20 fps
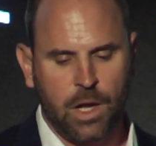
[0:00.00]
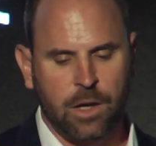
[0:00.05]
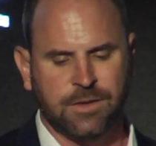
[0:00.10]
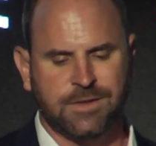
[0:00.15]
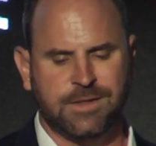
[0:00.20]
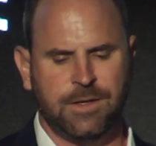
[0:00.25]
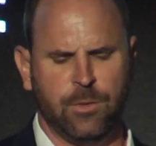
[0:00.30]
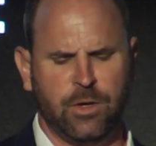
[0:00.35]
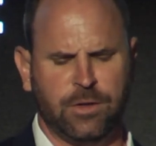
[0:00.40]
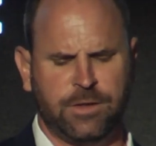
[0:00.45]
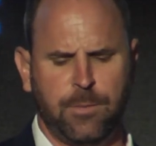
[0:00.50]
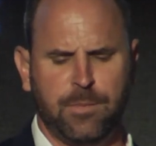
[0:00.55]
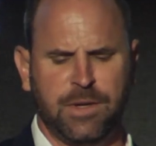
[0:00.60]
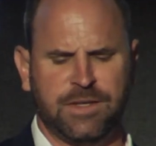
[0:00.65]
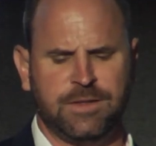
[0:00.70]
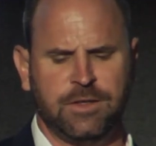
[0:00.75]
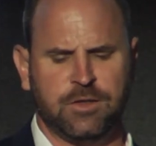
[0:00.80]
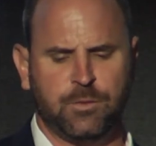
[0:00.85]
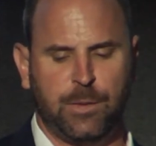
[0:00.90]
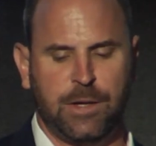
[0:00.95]
Similar to
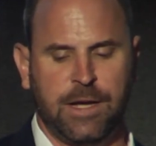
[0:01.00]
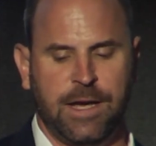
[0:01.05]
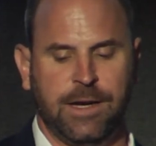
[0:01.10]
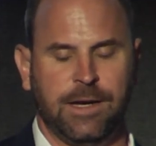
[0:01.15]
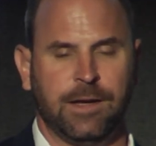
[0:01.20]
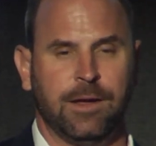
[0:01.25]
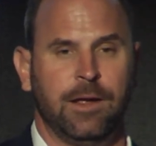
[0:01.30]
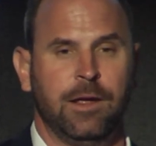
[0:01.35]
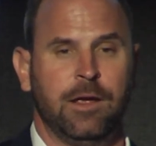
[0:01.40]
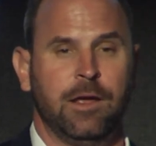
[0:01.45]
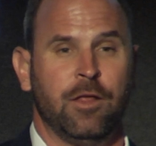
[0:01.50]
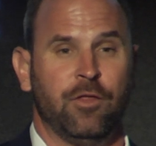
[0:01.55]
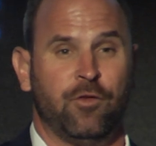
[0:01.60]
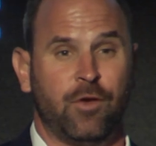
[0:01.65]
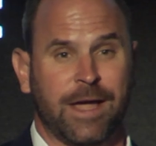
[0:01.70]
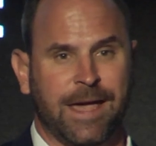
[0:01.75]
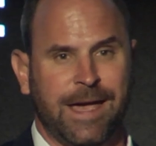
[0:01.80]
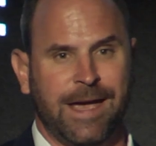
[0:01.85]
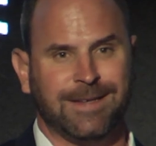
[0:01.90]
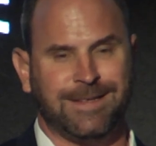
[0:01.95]
business planning,
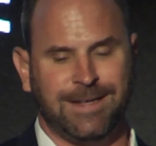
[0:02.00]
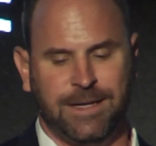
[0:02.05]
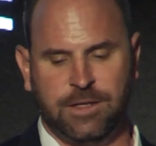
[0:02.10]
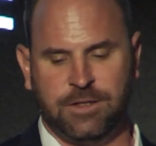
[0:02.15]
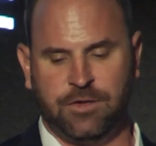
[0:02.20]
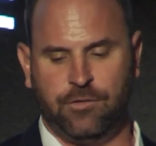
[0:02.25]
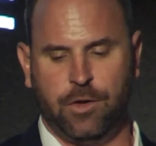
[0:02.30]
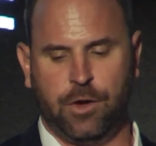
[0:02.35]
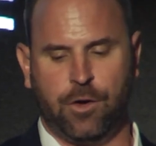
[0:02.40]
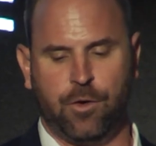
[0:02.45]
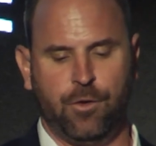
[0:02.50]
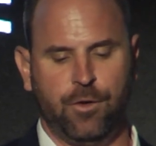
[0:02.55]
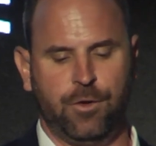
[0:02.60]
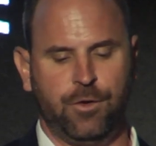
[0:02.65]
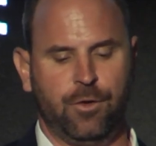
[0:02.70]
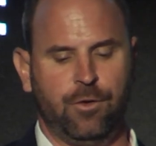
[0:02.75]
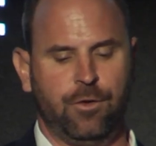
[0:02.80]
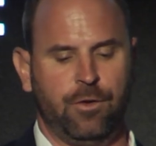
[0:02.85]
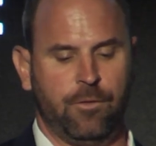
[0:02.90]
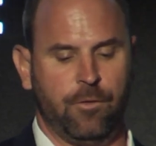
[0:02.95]
Threatcasting is a,
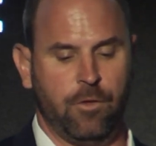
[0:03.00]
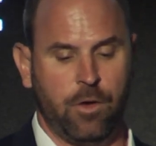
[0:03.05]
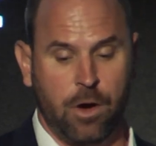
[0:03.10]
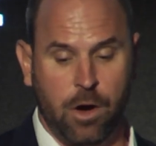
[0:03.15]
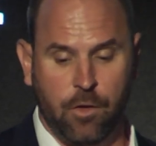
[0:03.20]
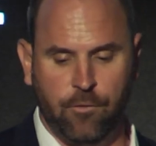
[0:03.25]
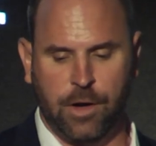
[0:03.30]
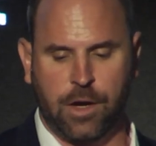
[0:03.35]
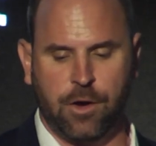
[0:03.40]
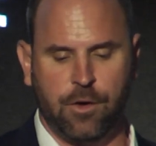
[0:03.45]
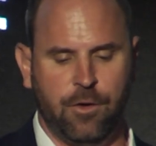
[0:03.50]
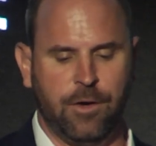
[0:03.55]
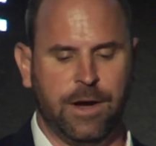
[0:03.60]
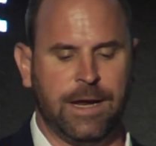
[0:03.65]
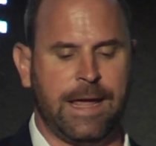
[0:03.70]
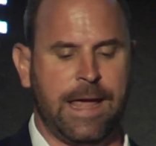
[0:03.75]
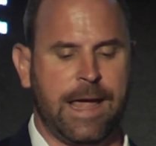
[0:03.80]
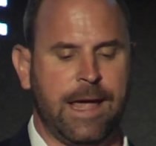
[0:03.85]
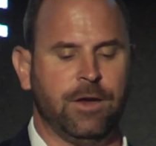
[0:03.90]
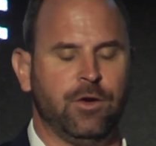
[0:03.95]

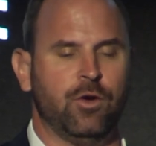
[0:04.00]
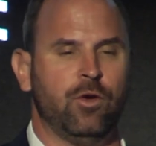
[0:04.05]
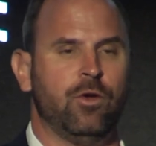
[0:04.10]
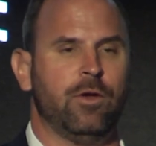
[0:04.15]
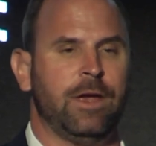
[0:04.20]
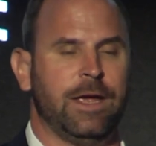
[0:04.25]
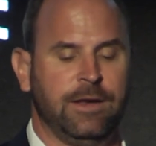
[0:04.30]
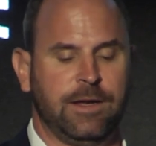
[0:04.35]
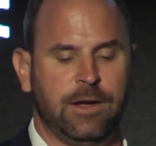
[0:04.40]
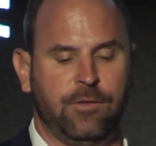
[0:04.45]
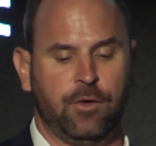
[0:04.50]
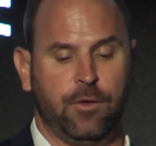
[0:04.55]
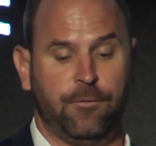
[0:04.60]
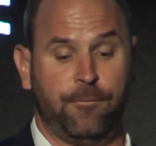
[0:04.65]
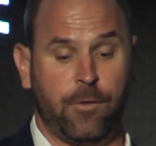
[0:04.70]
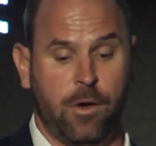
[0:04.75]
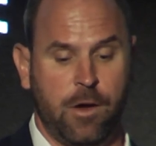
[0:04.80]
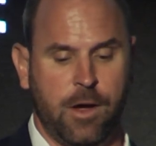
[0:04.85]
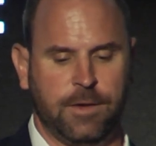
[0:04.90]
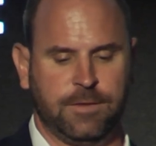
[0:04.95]
recurring annual endeavor
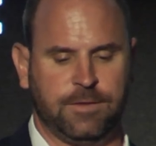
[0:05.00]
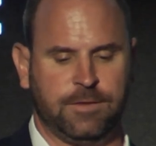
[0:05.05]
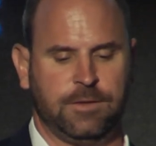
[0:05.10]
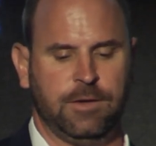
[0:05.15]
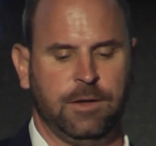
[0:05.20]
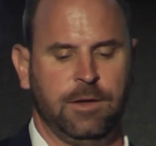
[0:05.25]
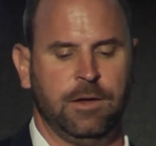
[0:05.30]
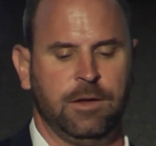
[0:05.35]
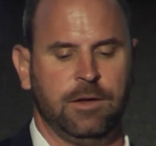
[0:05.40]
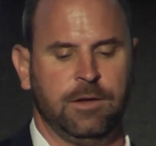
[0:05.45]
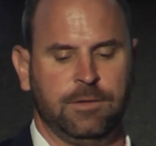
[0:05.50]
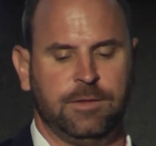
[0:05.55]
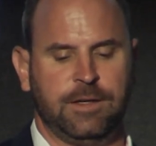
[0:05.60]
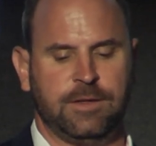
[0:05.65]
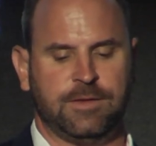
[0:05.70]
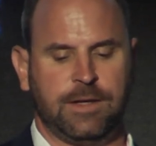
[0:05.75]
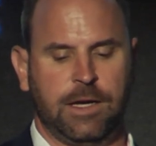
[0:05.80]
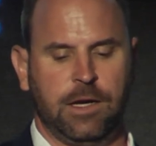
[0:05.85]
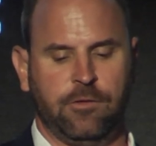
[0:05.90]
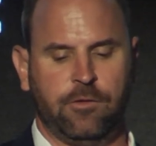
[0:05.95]
for us.
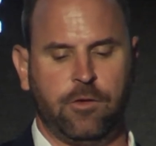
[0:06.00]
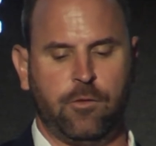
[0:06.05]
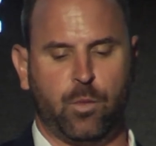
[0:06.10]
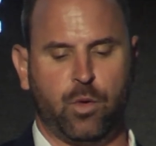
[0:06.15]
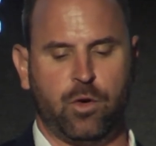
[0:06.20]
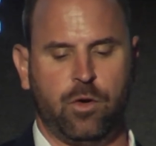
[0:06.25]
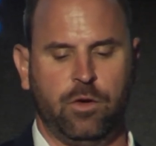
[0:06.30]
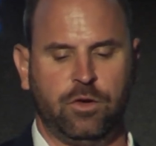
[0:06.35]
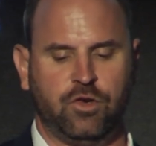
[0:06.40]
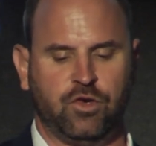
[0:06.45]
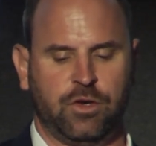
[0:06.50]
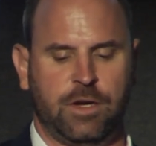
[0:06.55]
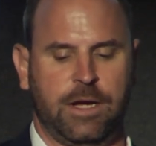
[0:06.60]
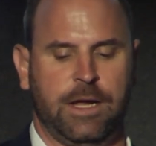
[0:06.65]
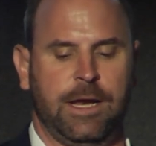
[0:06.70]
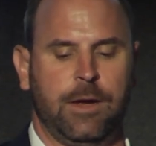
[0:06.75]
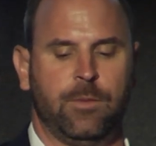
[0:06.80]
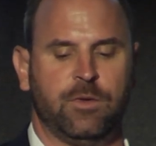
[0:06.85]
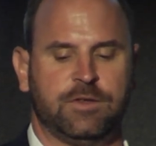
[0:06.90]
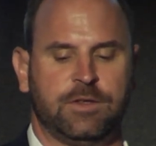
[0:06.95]
This iterative approach
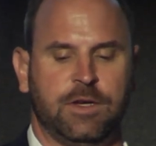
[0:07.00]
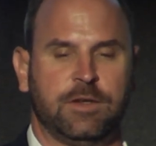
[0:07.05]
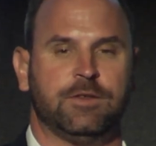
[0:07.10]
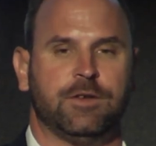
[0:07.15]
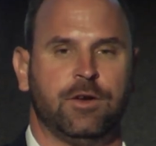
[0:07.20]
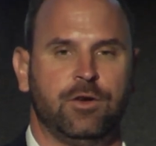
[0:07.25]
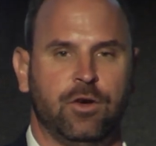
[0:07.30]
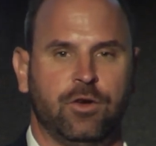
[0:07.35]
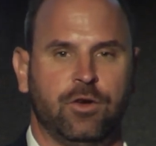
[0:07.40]
enables us to